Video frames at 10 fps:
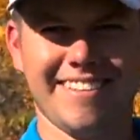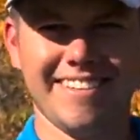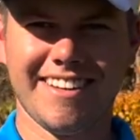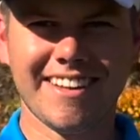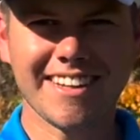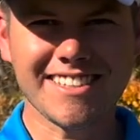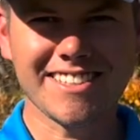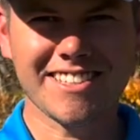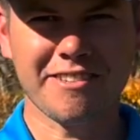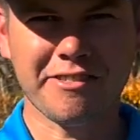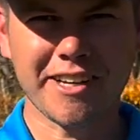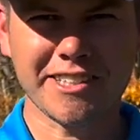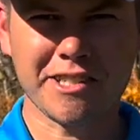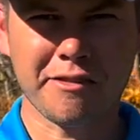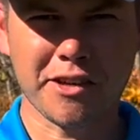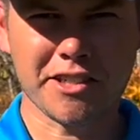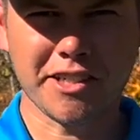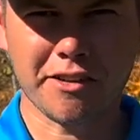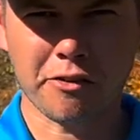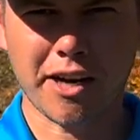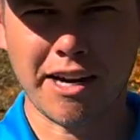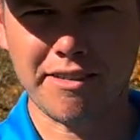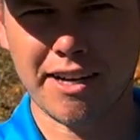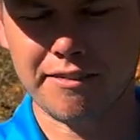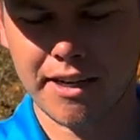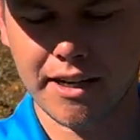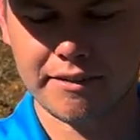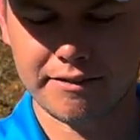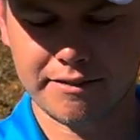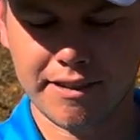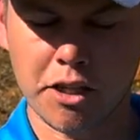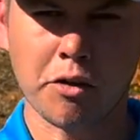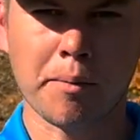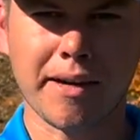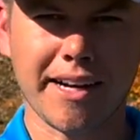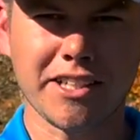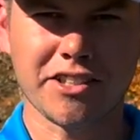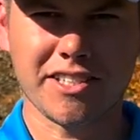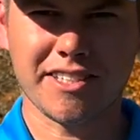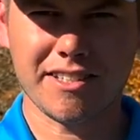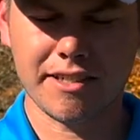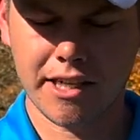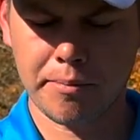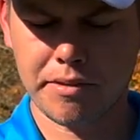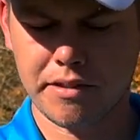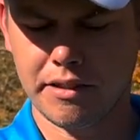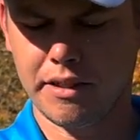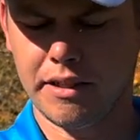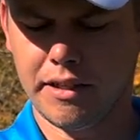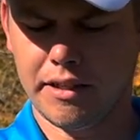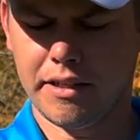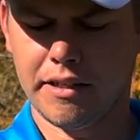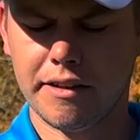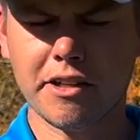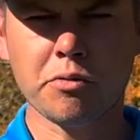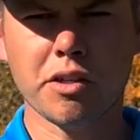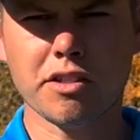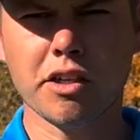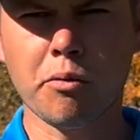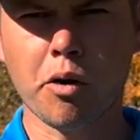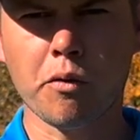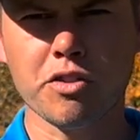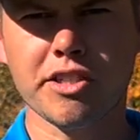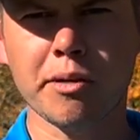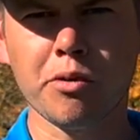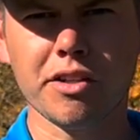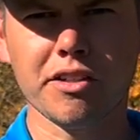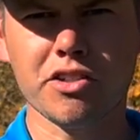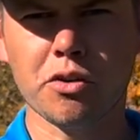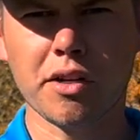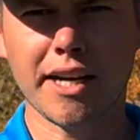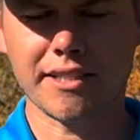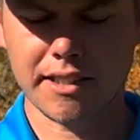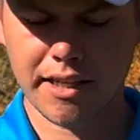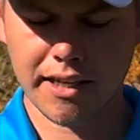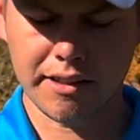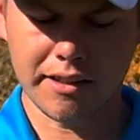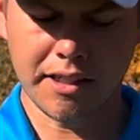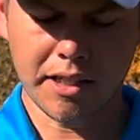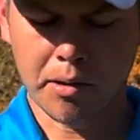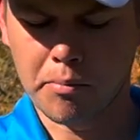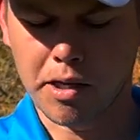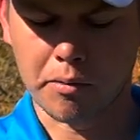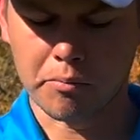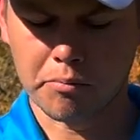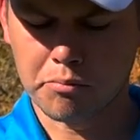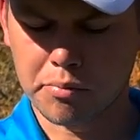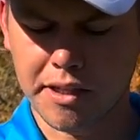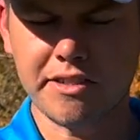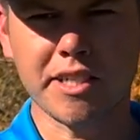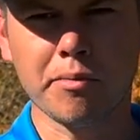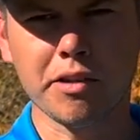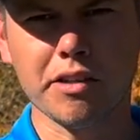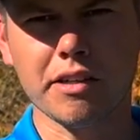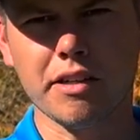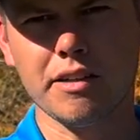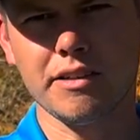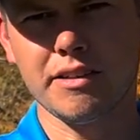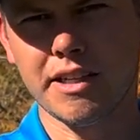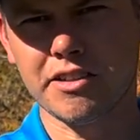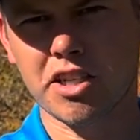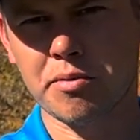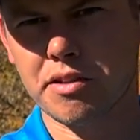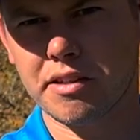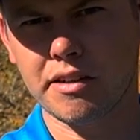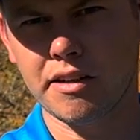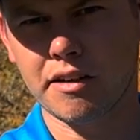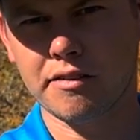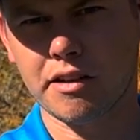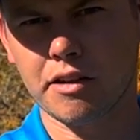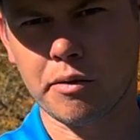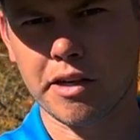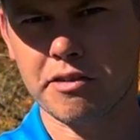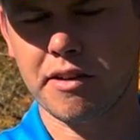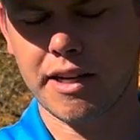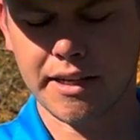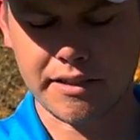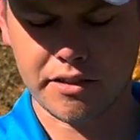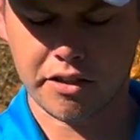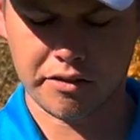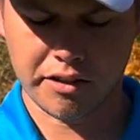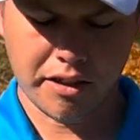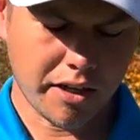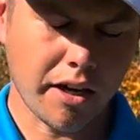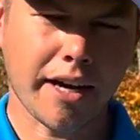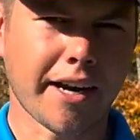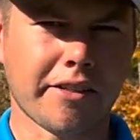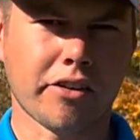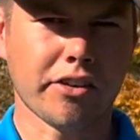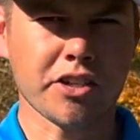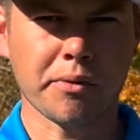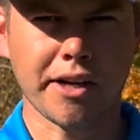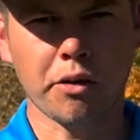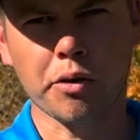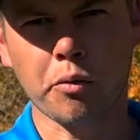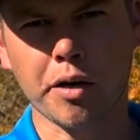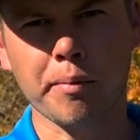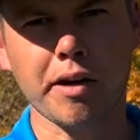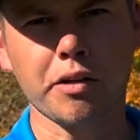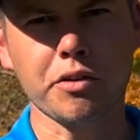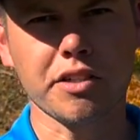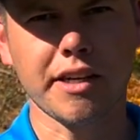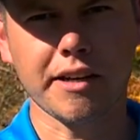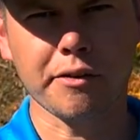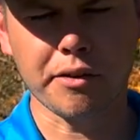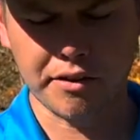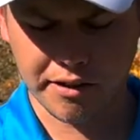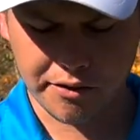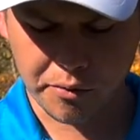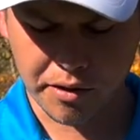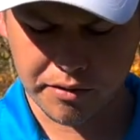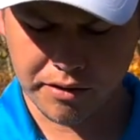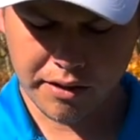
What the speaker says: Then this is the freshest version of the Rive that I've got. Another one of my guy Tristan's stamps. This one's a little more overstable than the Snorlax guy, but pretty similar in terms of where it's flying. So I'll kind of throw this when I don't want to worry about losing the other one,